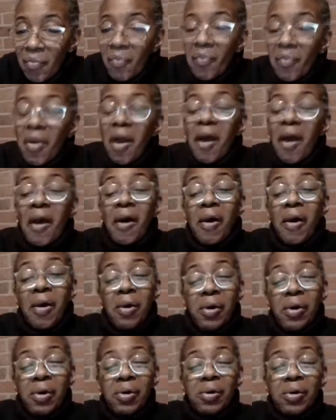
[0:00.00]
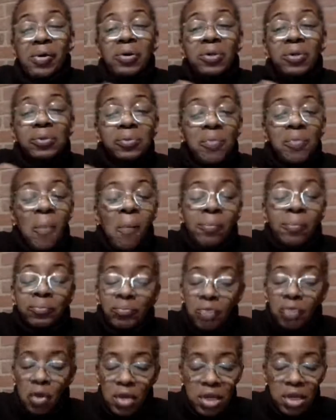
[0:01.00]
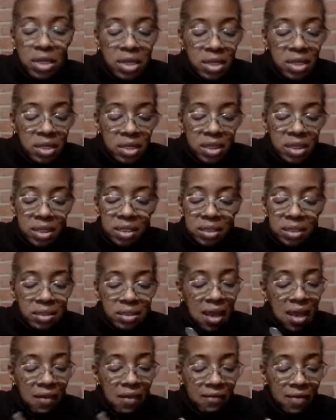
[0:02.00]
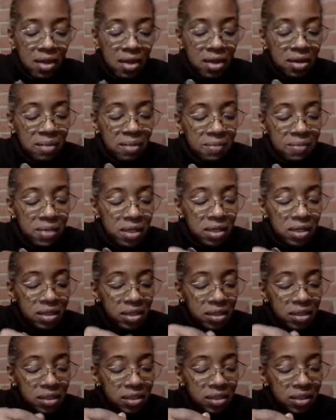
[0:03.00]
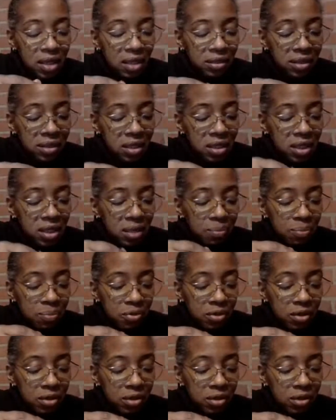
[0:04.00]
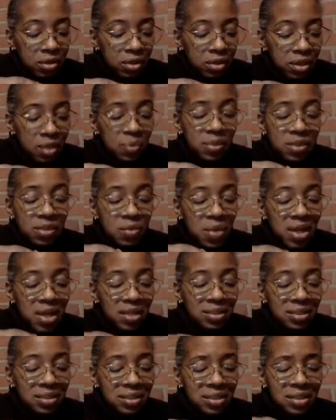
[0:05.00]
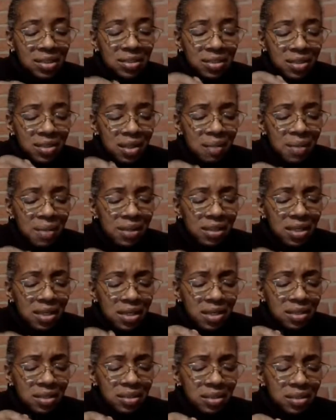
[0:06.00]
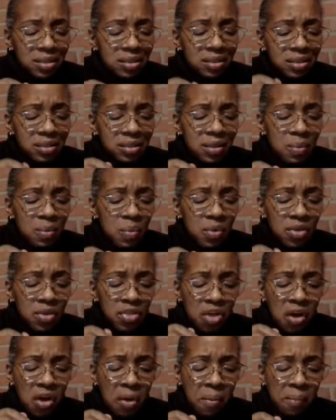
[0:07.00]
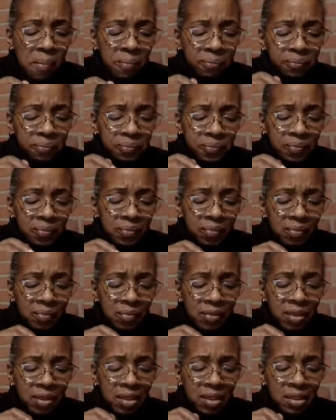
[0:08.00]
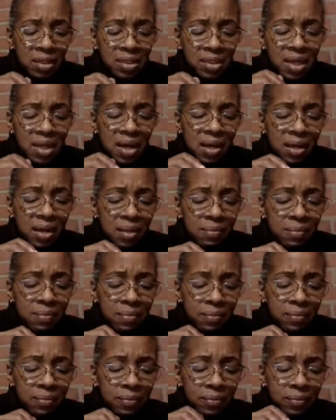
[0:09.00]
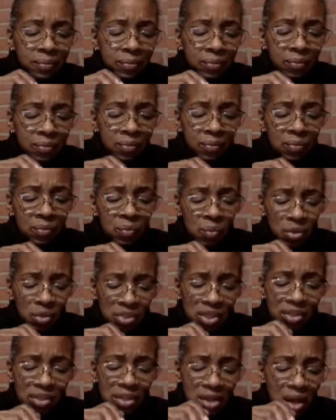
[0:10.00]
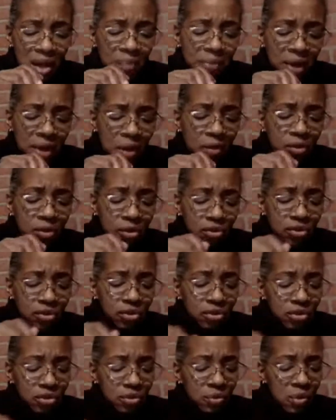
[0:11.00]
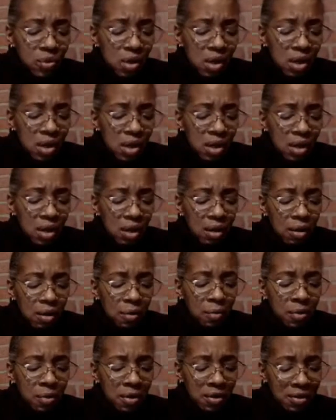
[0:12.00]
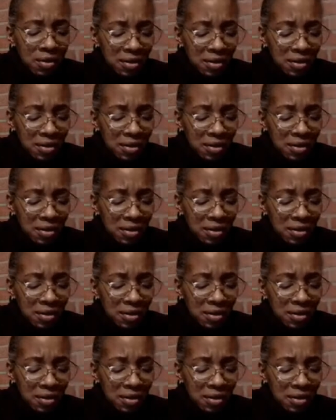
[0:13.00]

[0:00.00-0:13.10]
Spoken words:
Oh. No, he didn't have any meat in his. I think he put it was the way he seasoned them. I think he seasoned them with thyme, which I think I'm now allergic to. Um